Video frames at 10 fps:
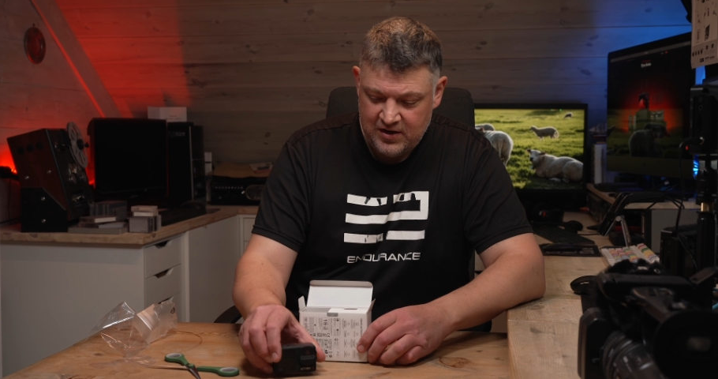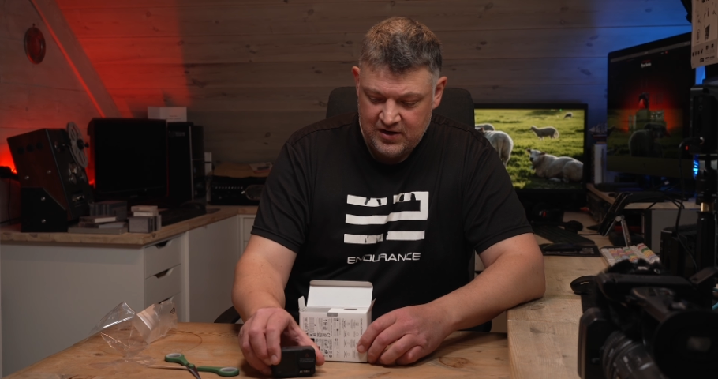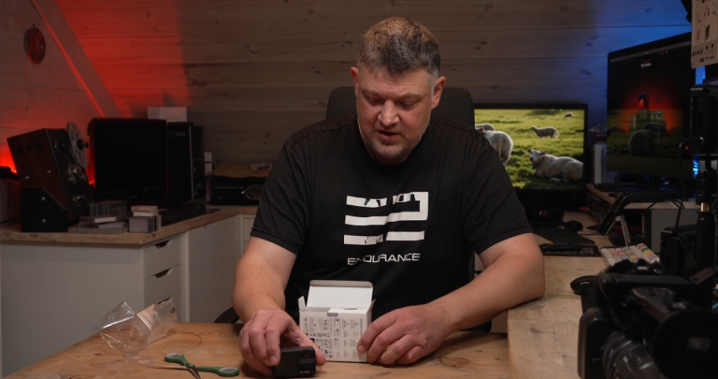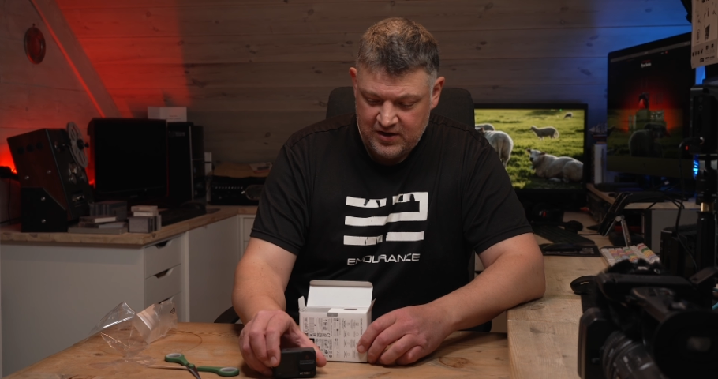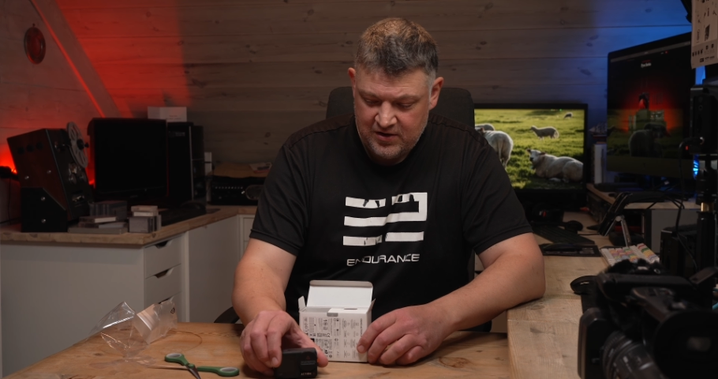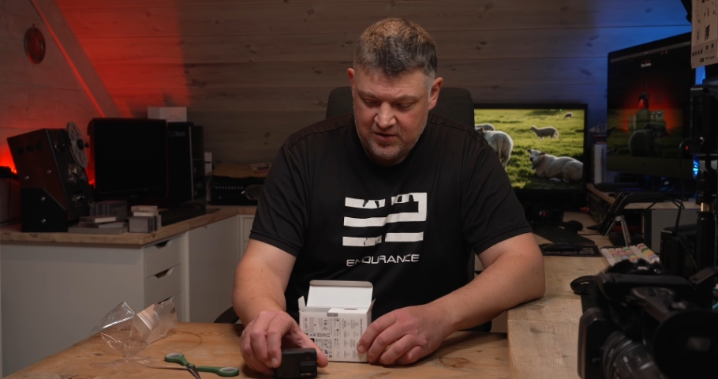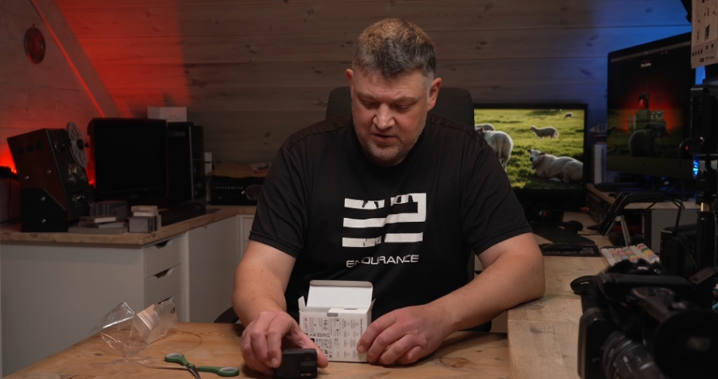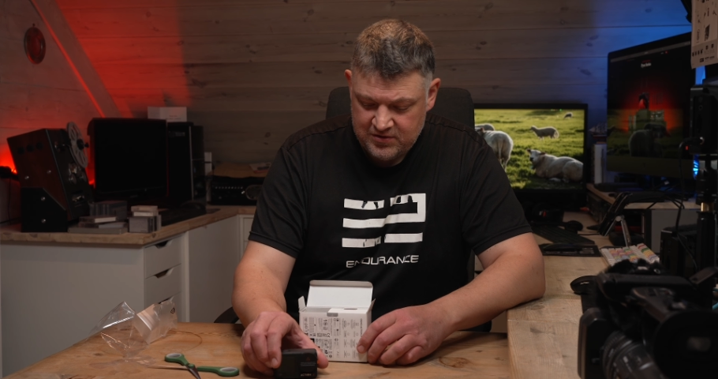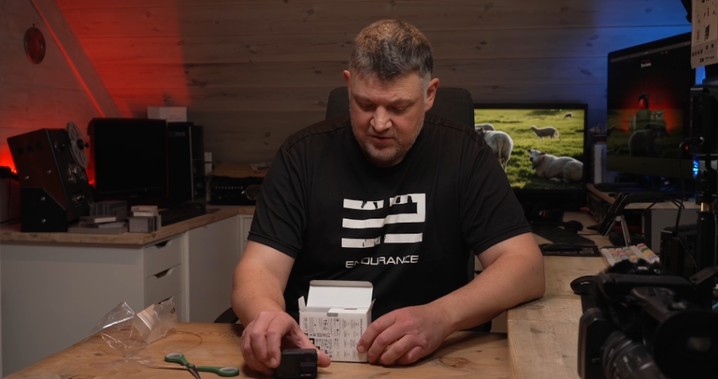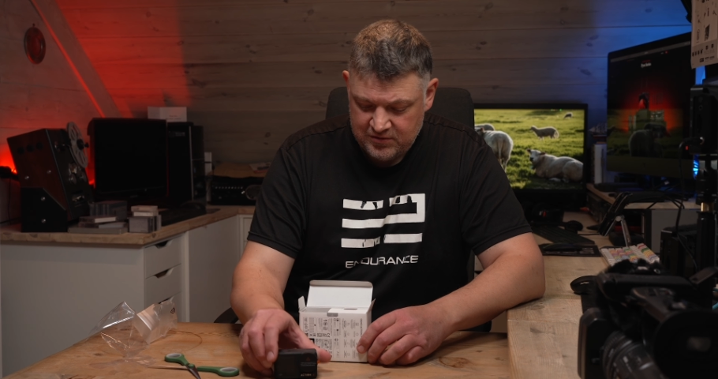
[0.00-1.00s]
here
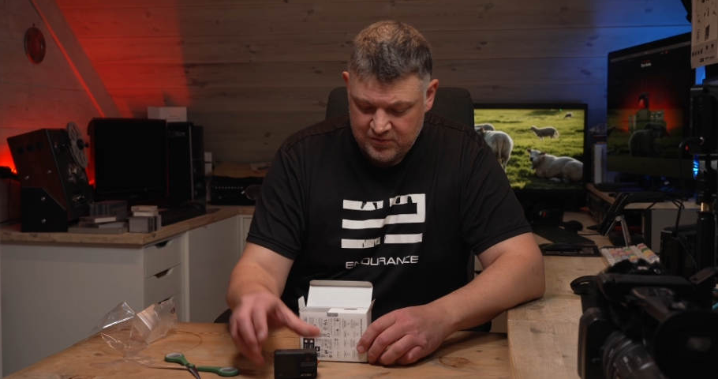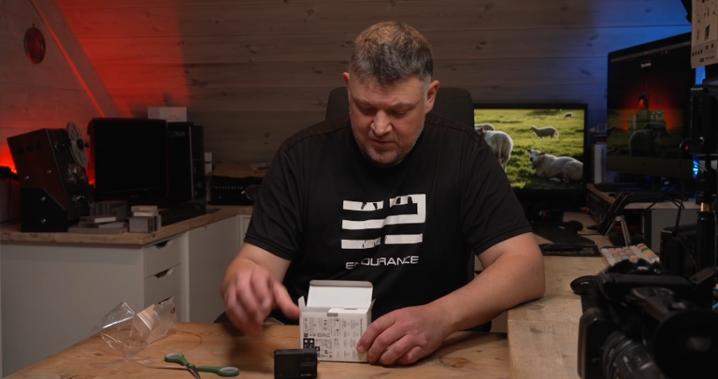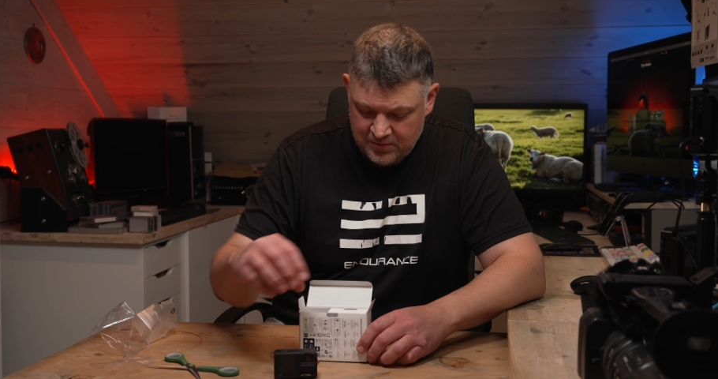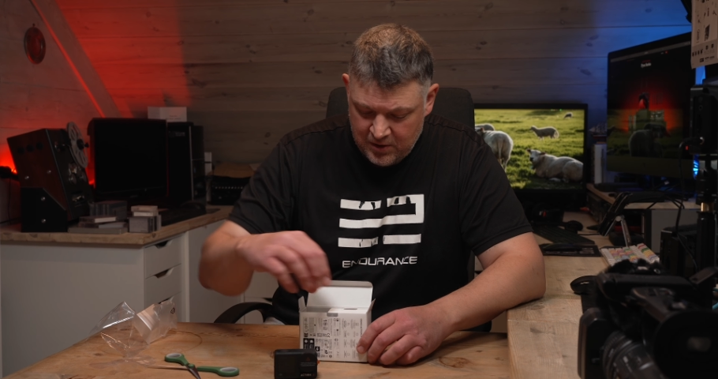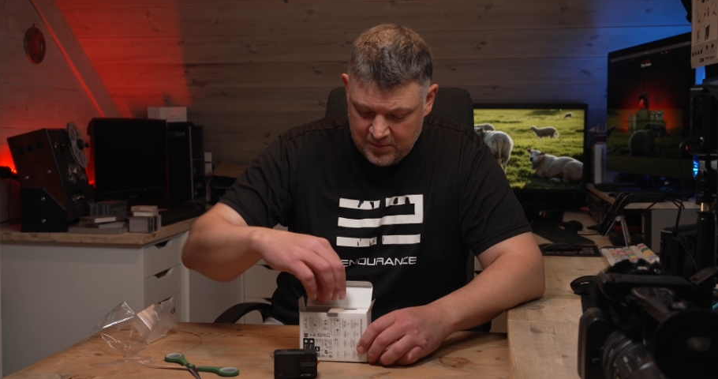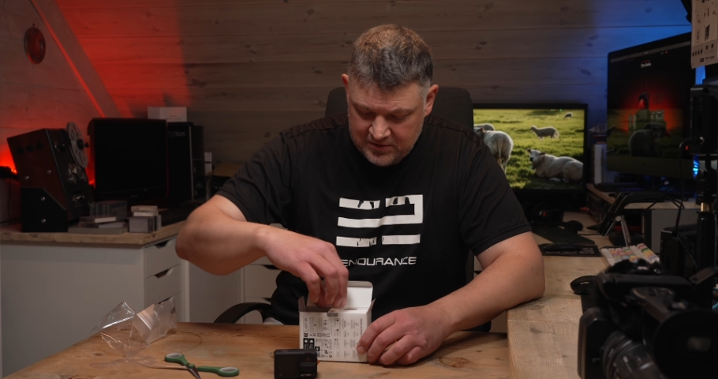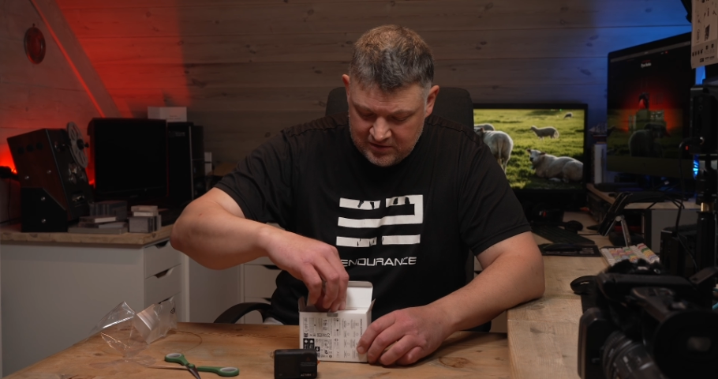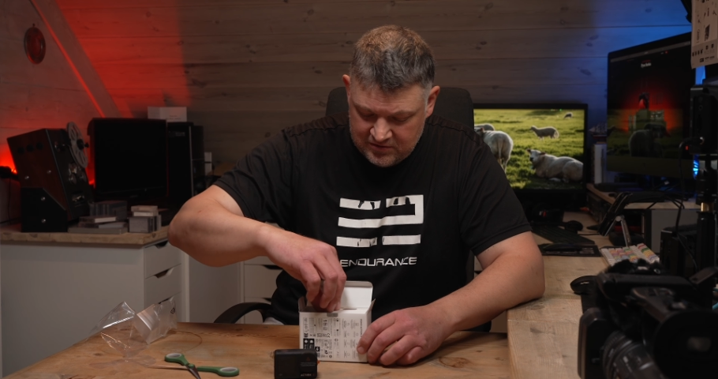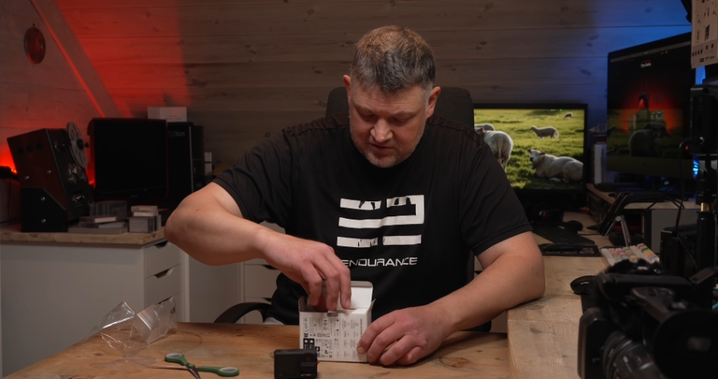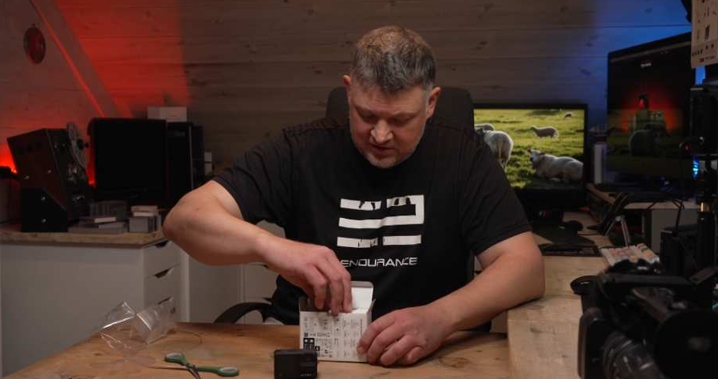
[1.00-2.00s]
just for a moment
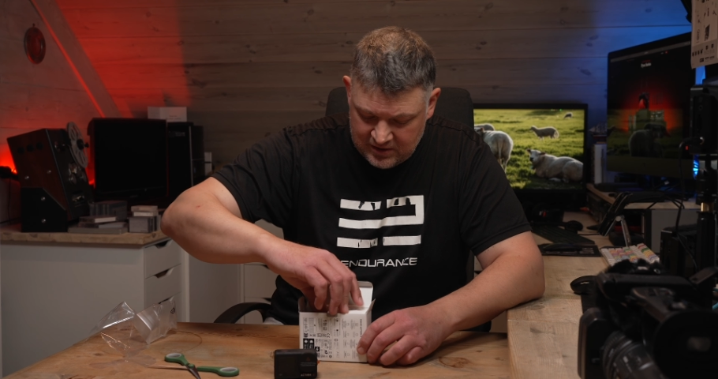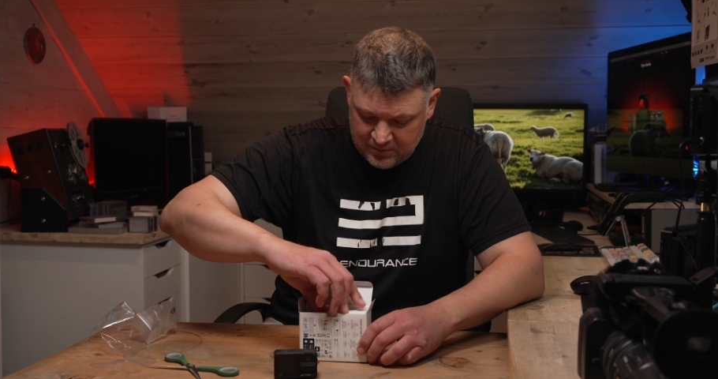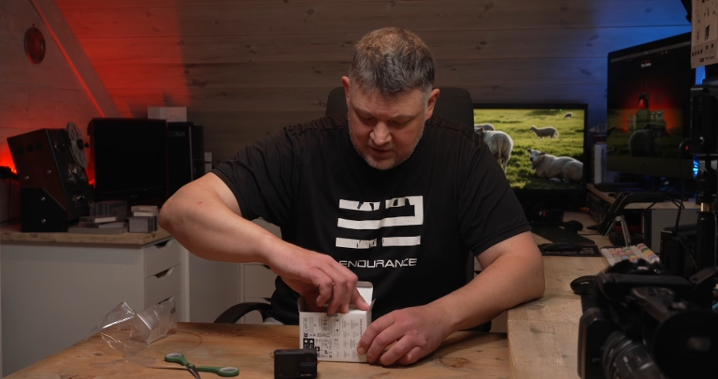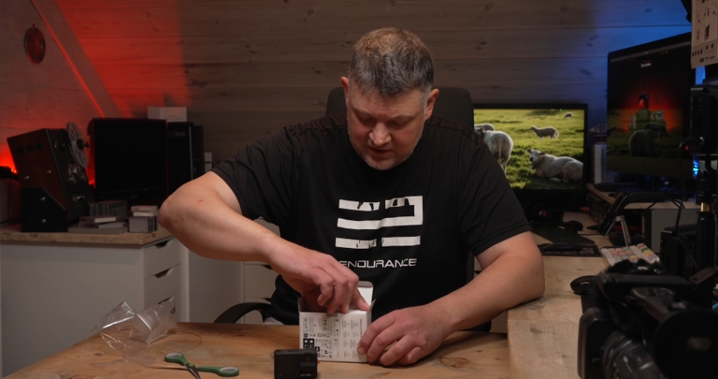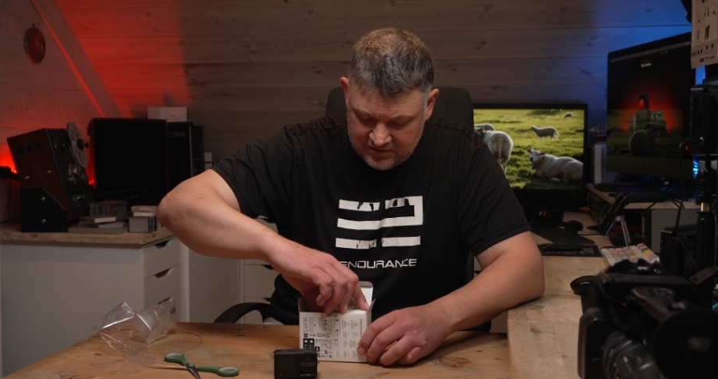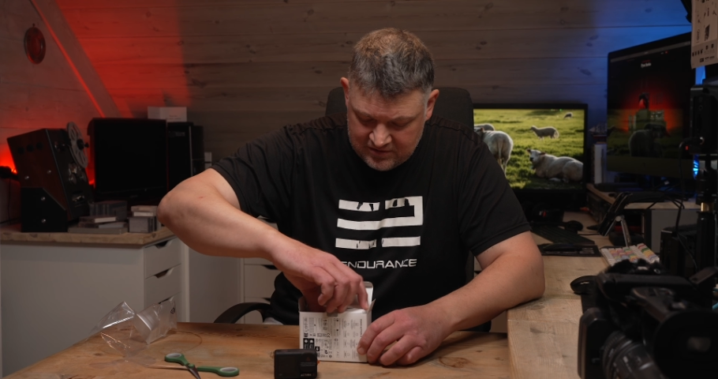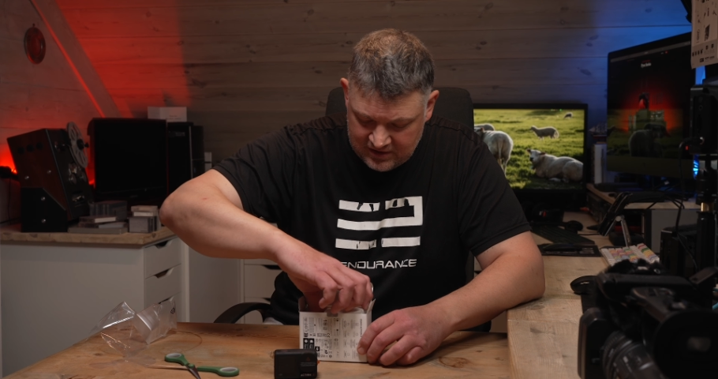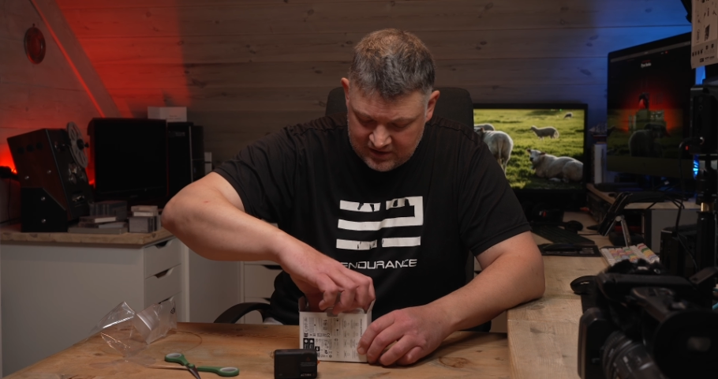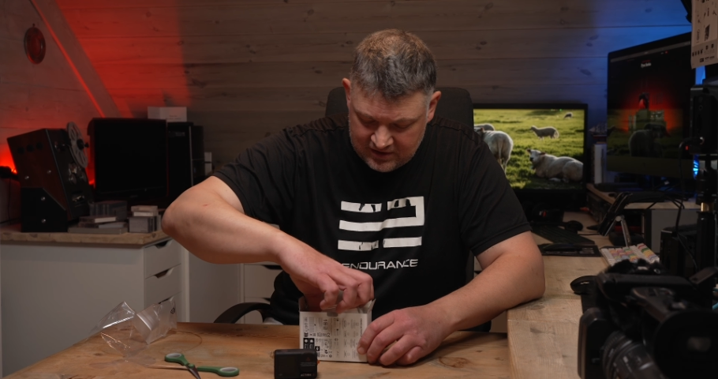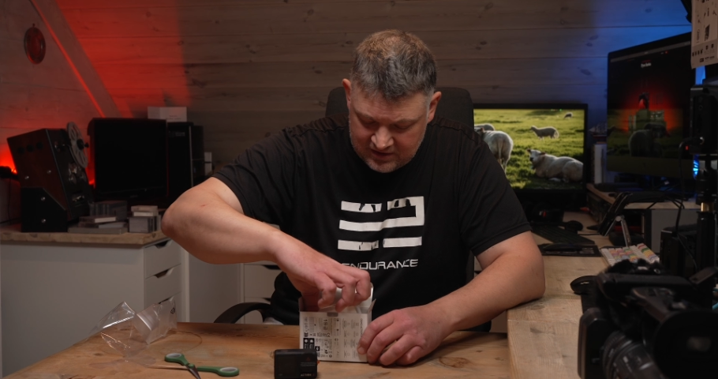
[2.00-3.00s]
to see what is
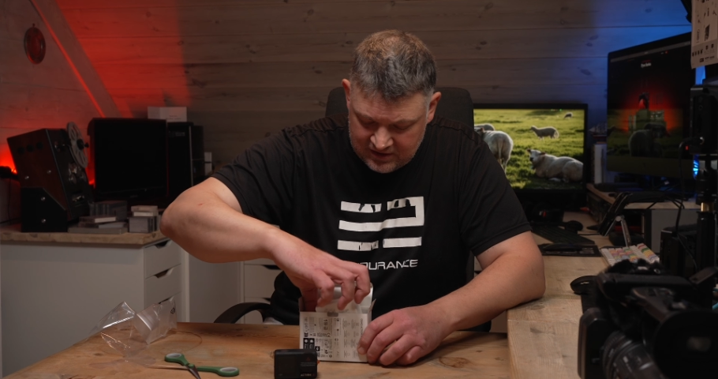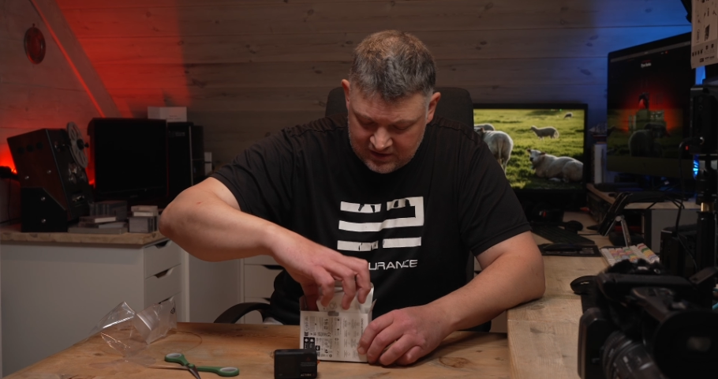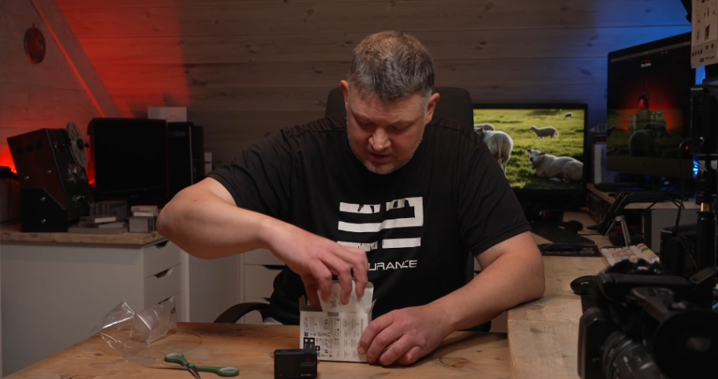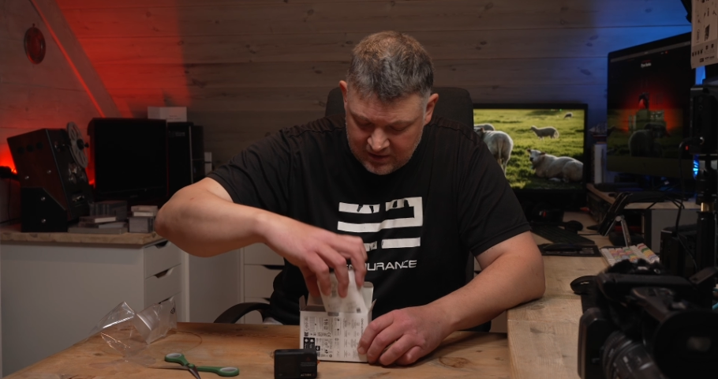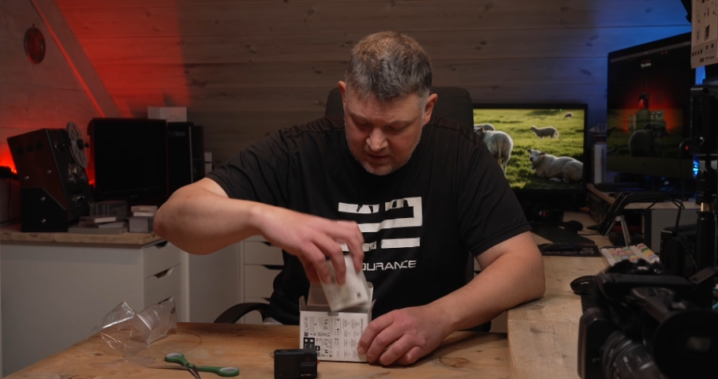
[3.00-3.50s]
in the